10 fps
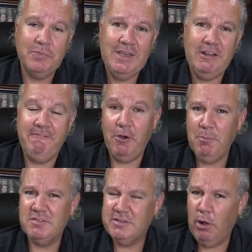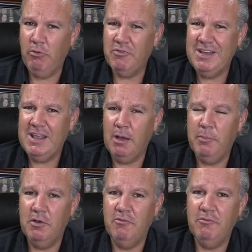And I found myself getting a
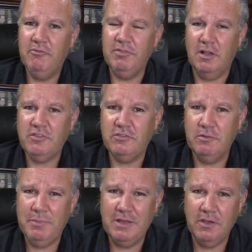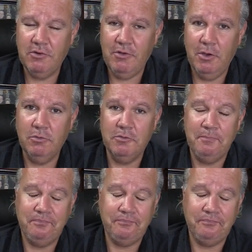bit flustered by the crowd.